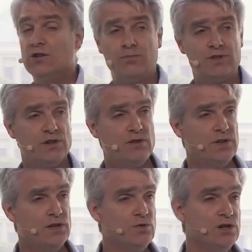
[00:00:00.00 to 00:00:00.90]
not be
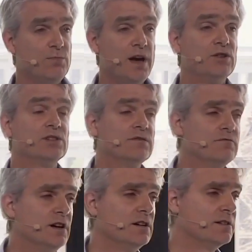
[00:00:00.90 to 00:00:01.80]
serving you and you may not
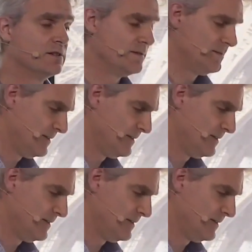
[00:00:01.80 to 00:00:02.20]
even realize.